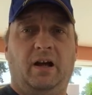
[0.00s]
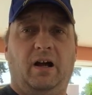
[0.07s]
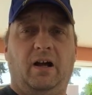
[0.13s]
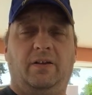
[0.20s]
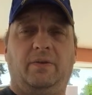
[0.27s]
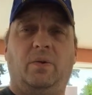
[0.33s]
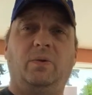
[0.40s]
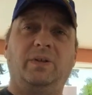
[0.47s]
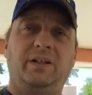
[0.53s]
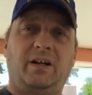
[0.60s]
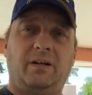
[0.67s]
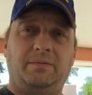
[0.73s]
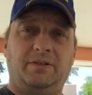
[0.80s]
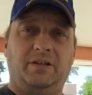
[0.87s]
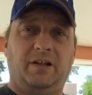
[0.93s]
The only
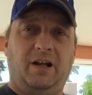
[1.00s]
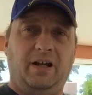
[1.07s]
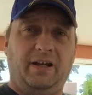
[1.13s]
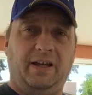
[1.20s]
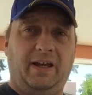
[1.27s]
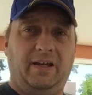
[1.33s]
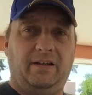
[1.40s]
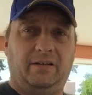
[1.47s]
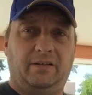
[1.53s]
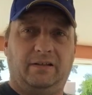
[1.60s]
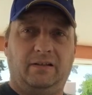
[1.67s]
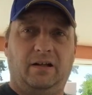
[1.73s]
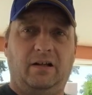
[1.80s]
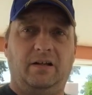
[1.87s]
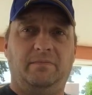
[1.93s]
option I had at the
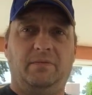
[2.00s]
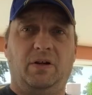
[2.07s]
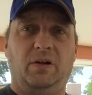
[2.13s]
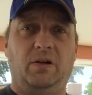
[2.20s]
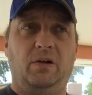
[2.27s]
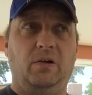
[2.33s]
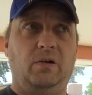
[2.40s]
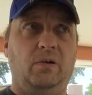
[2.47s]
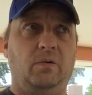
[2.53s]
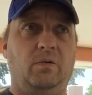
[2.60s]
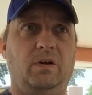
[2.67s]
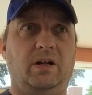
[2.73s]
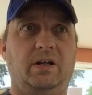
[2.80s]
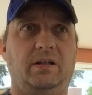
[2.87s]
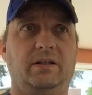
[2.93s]
time
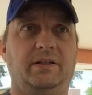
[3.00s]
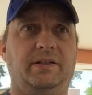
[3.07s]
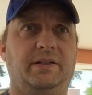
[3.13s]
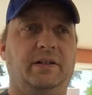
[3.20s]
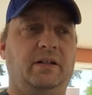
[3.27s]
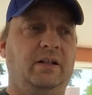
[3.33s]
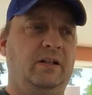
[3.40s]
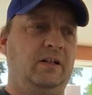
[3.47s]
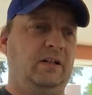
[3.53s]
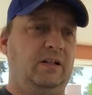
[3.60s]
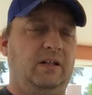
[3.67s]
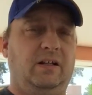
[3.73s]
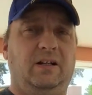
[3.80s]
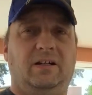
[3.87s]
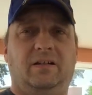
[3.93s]
was
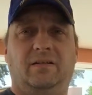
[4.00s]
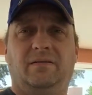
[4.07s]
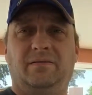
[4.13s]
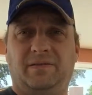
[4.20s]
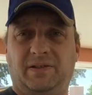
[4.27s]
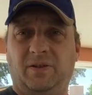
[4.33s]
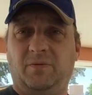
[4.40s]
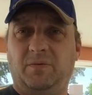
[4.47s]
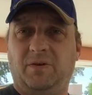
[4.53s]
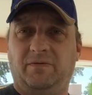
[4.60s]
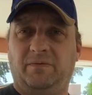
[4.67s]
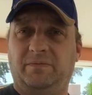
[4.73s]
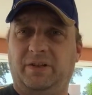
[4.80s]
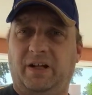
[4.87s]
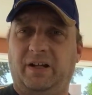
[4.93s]
slow boat
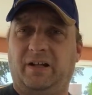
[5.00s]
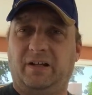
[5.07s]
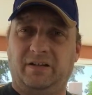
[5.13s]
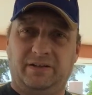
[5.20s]
from China.